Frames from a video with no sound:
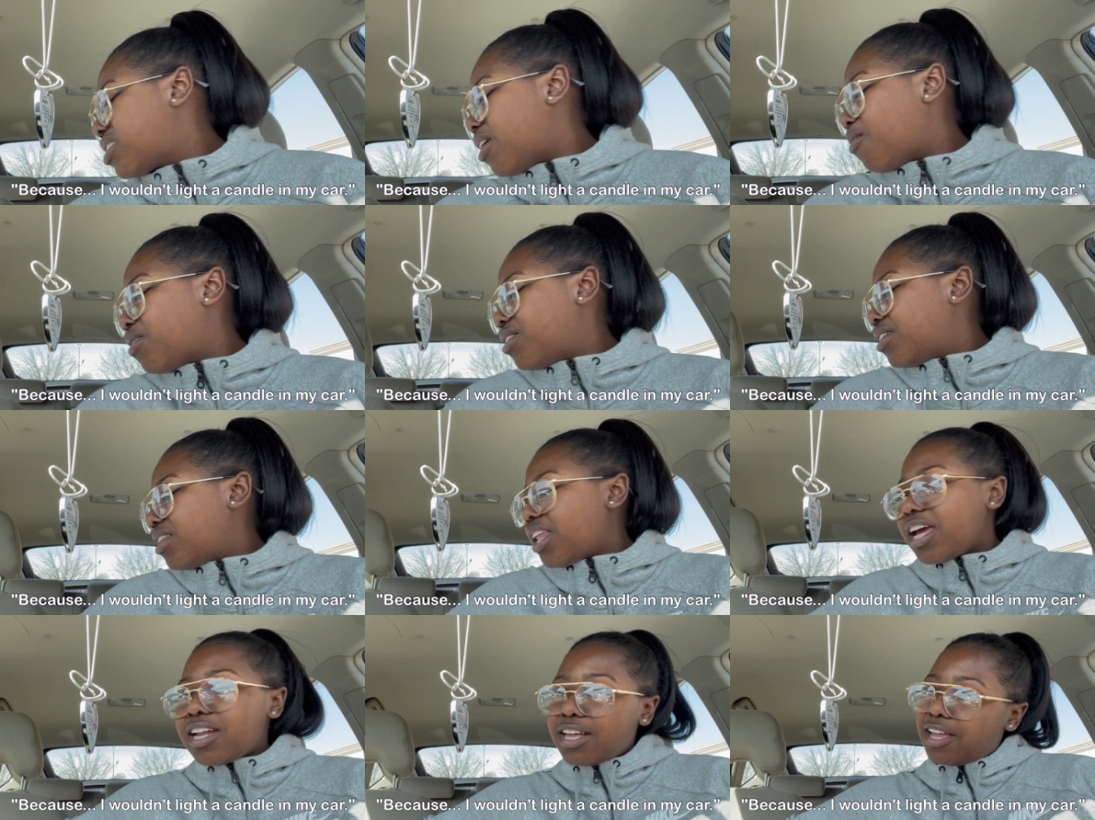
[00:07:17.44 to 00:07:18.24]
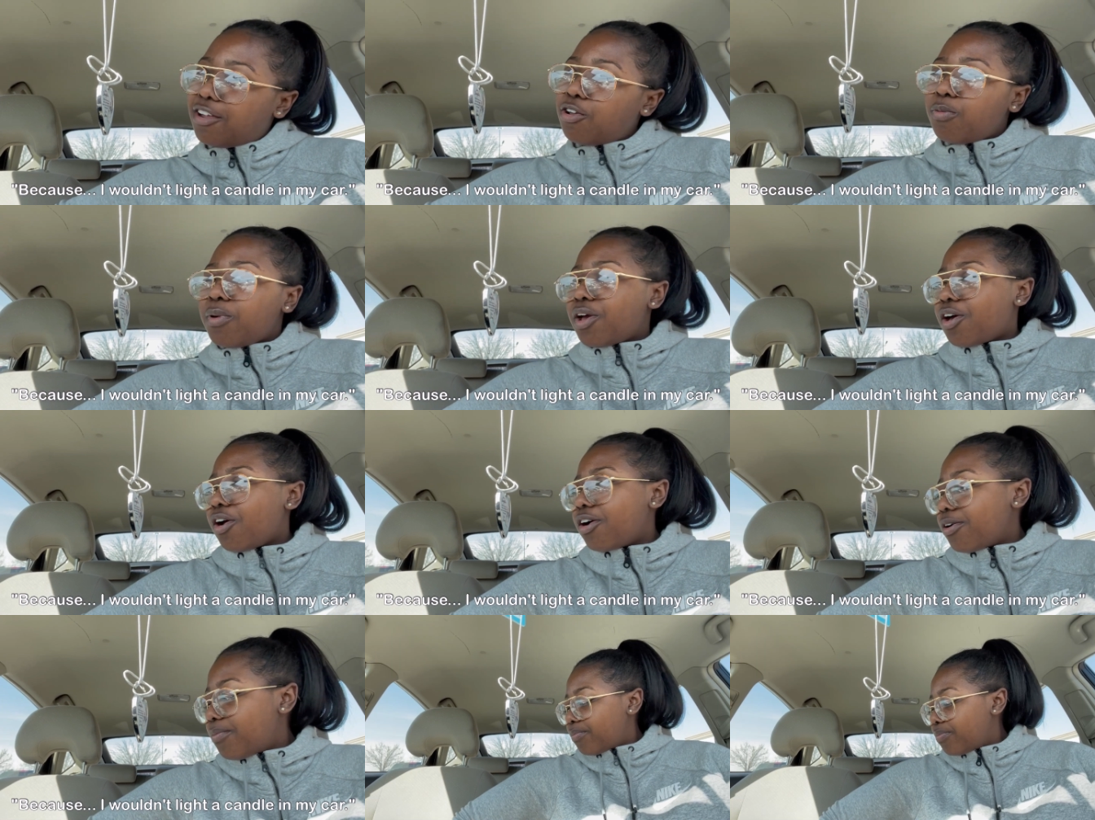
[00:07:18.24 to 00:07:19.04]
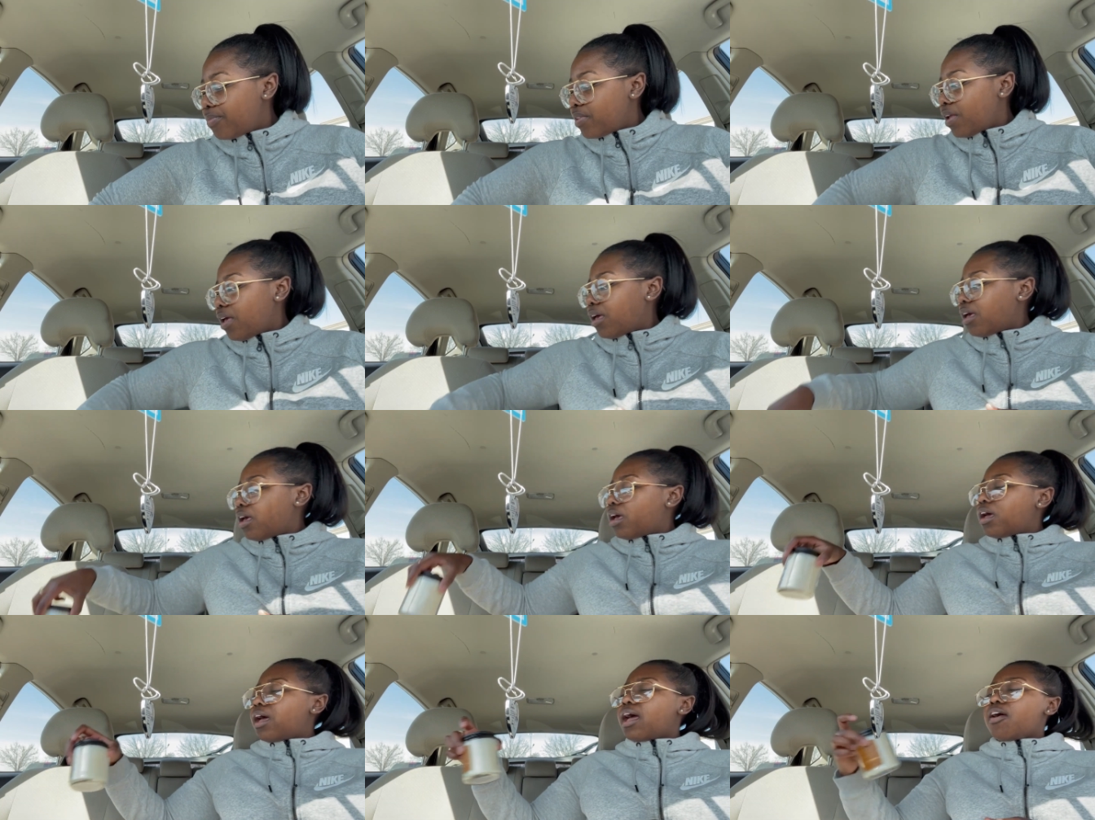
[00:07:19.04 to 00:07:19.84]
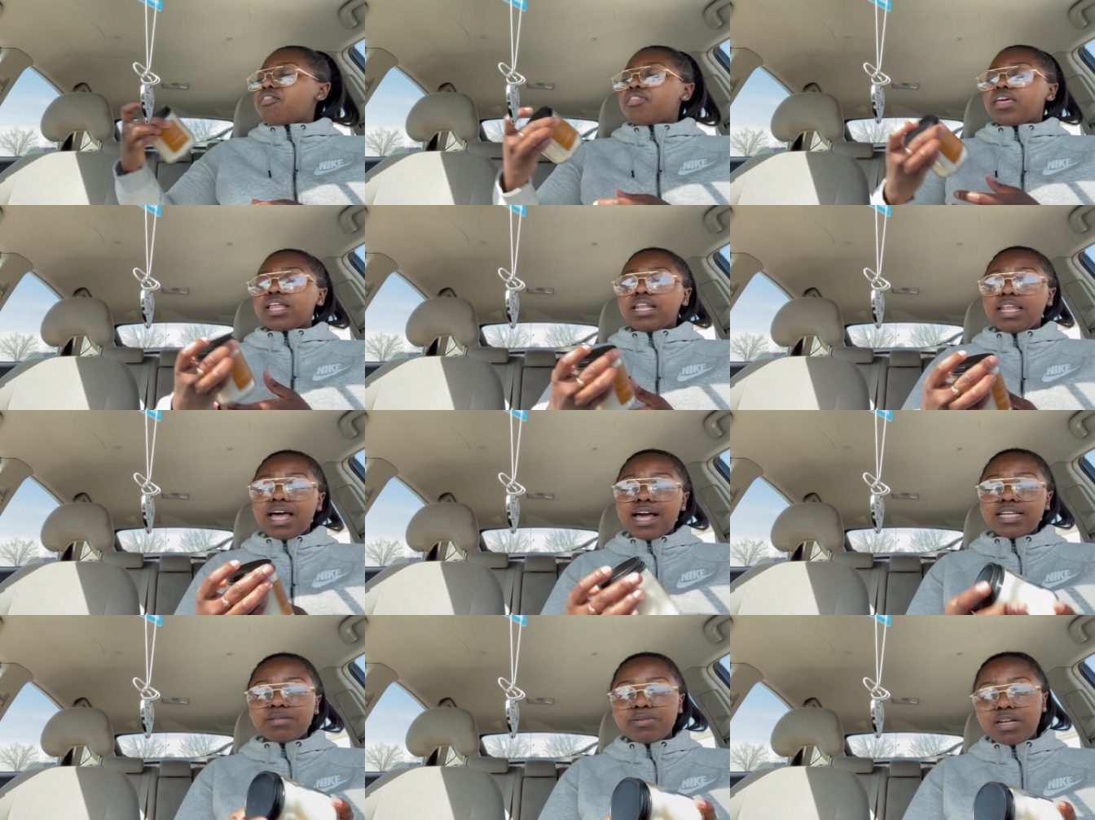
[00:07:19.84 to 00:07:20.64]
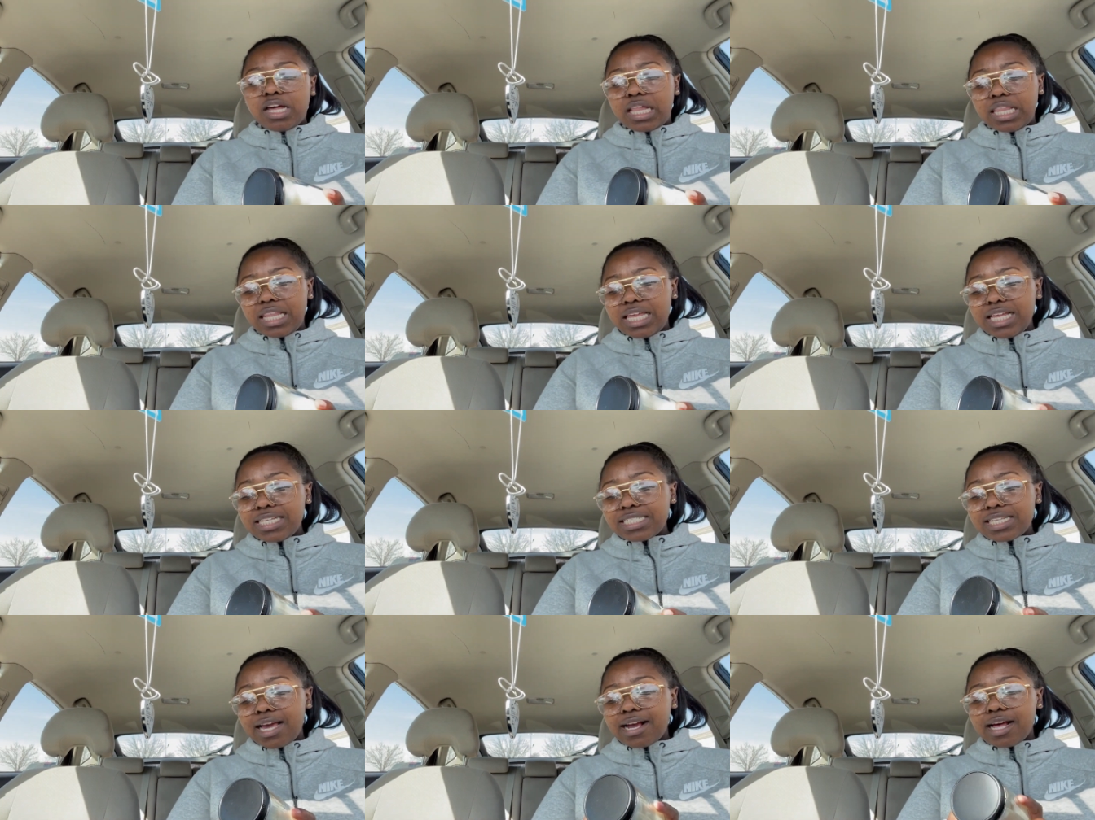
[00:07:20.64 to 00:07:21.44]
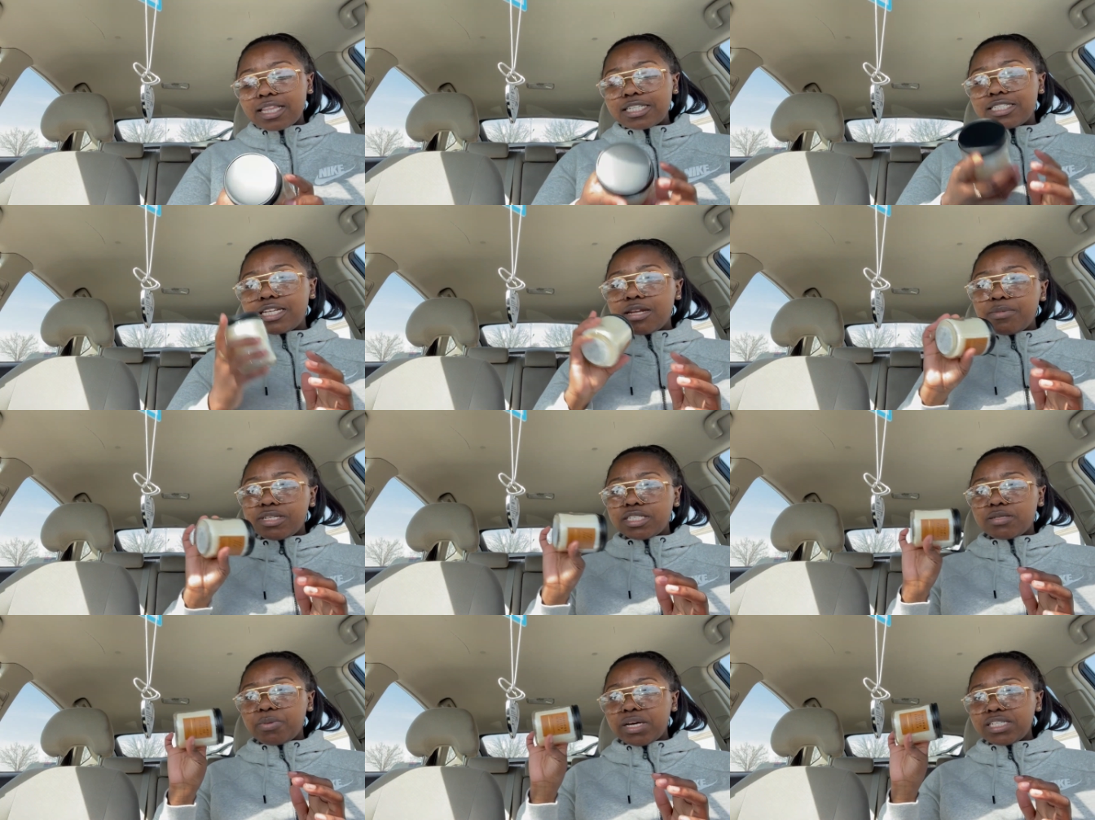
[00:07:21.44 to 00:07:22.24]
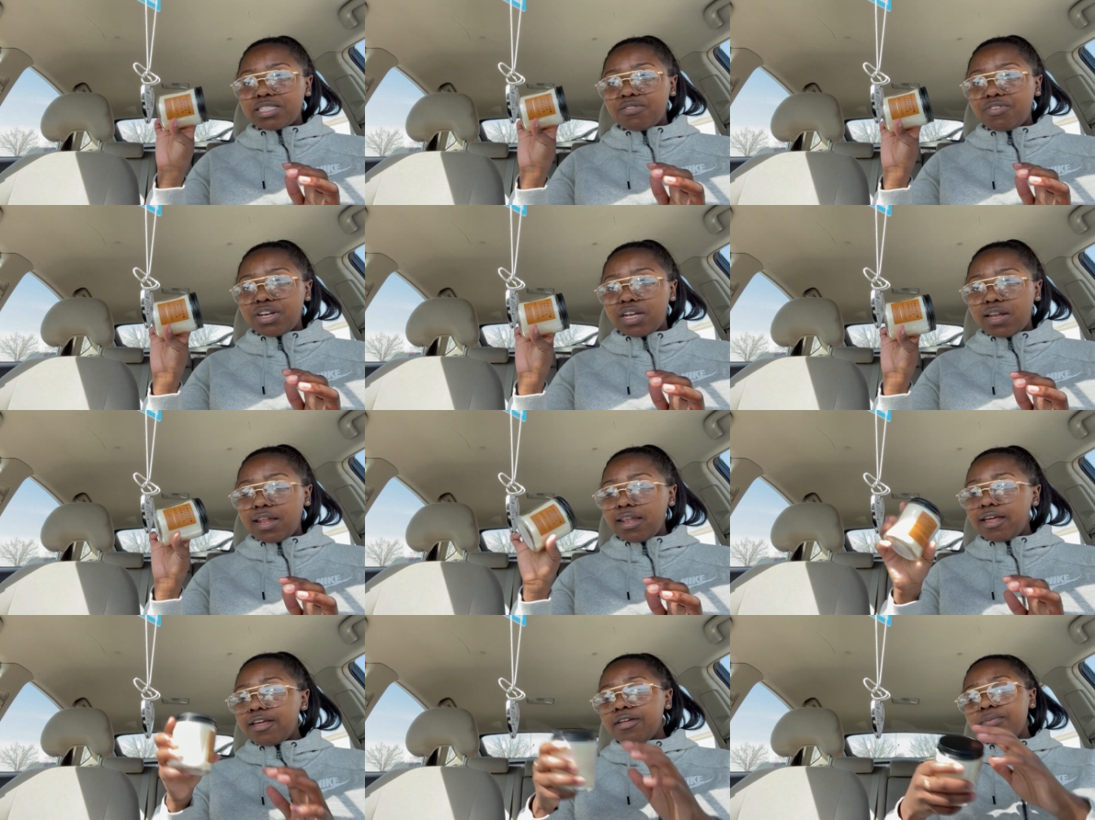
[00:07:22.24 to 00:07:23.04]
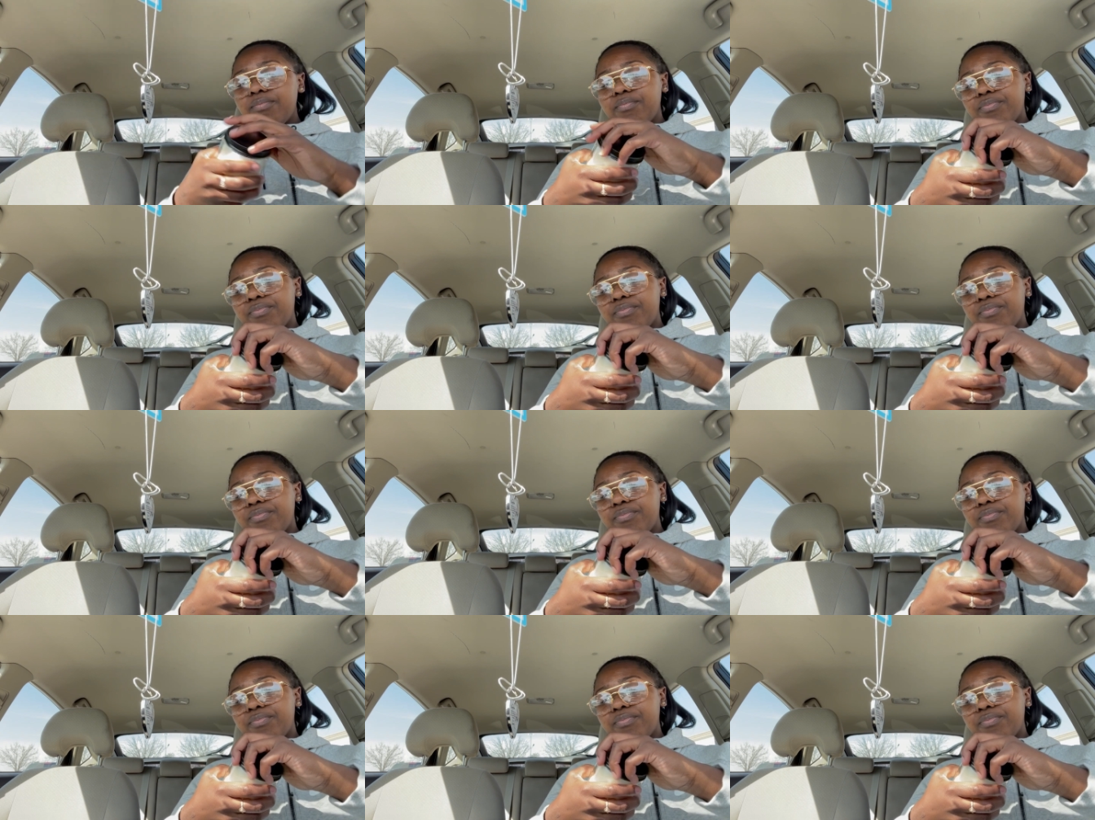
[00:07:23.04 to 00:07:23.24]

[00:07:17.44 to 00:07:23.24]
I wouldn't light a candle on my car. And then last but not least, I got the Cinnamon Spice Vanilla.